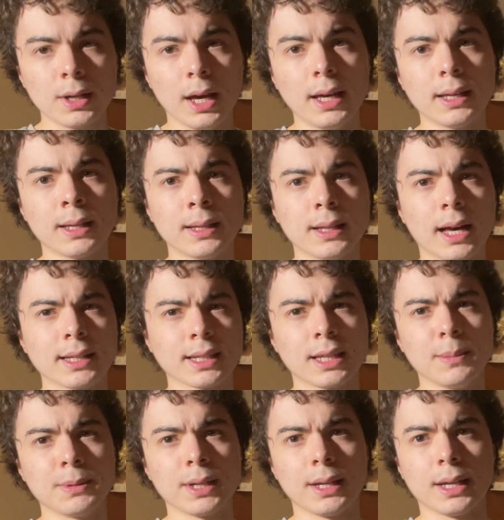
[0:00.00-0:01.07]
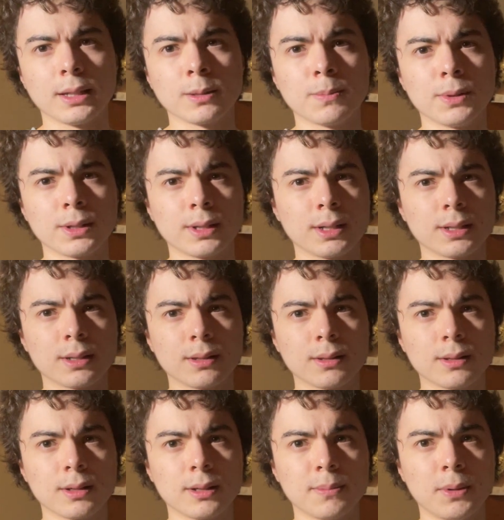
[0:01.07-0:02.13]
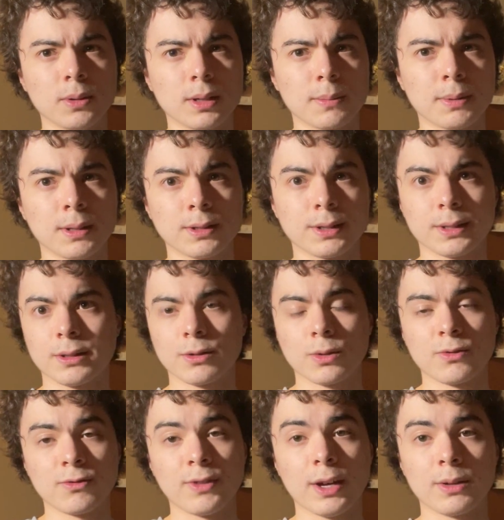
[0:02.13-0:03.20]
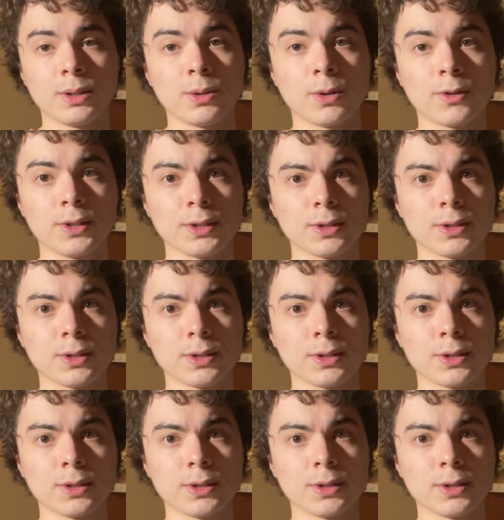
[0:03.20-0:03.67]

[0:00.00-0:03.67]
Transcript: And as I keep saying, yeah, this book doesn't pull any punches and it's very gory.